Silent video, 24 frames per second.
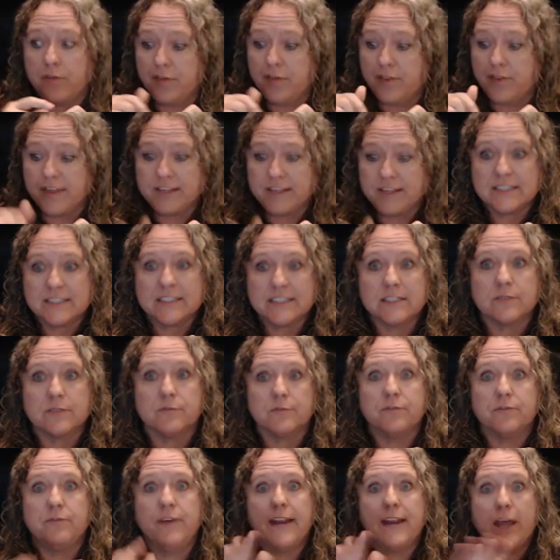this
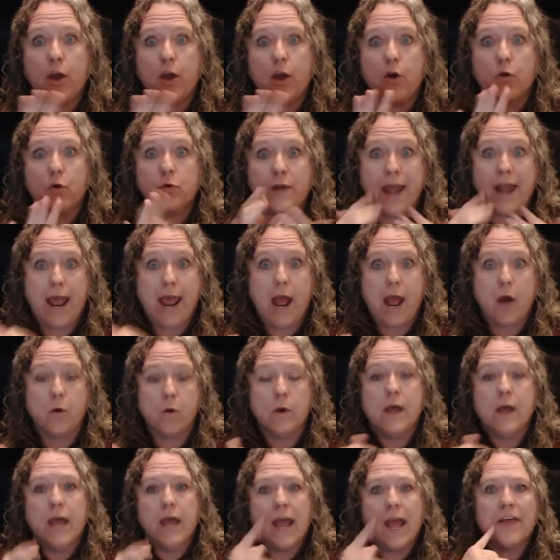video now
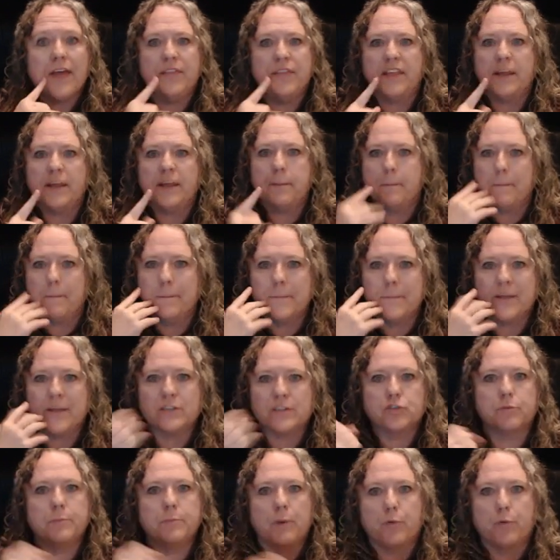and then
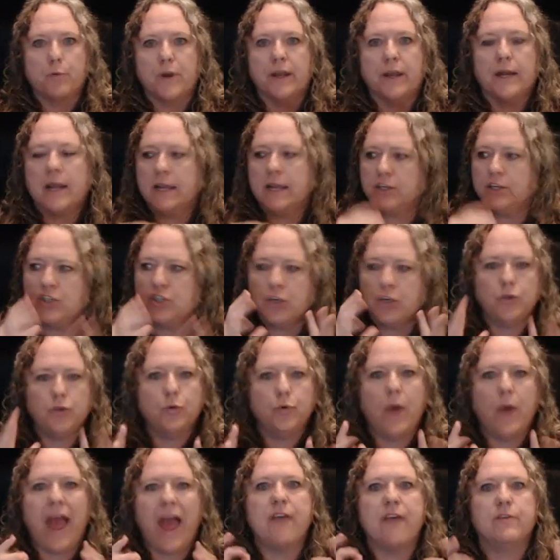muscle memory it until you
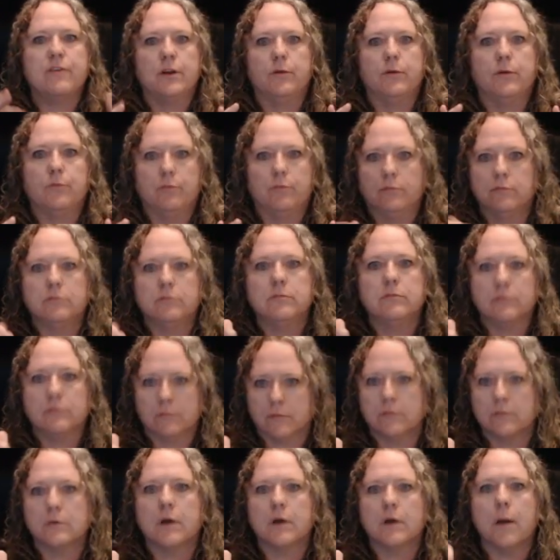have it
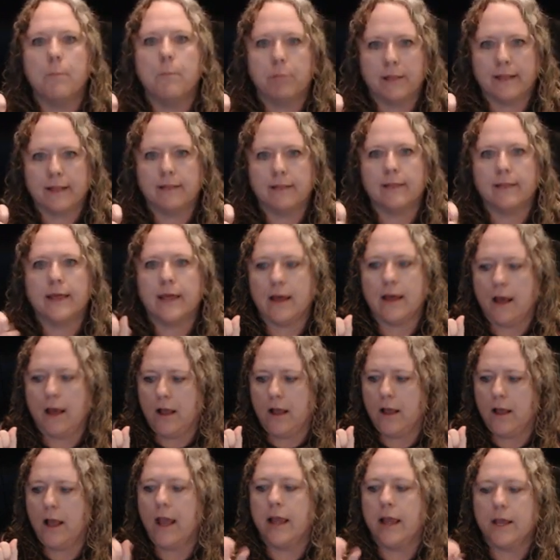completely
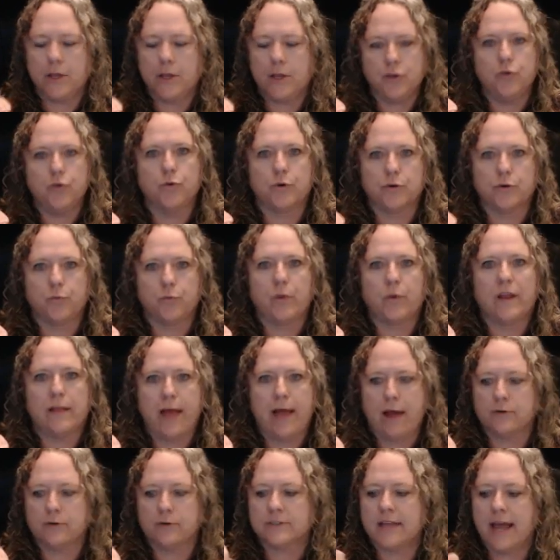in your
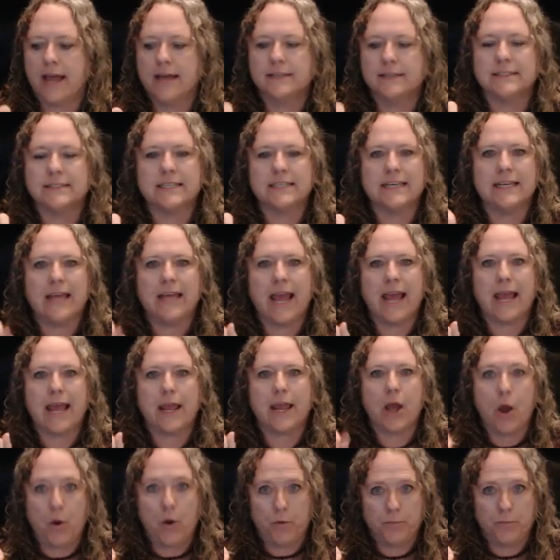wheelhouse.
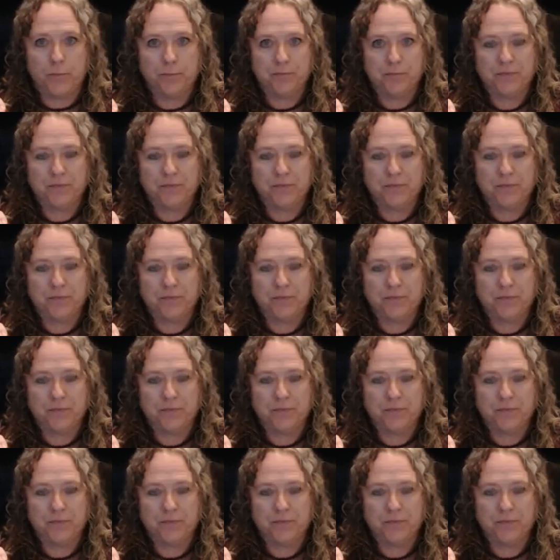SEAO.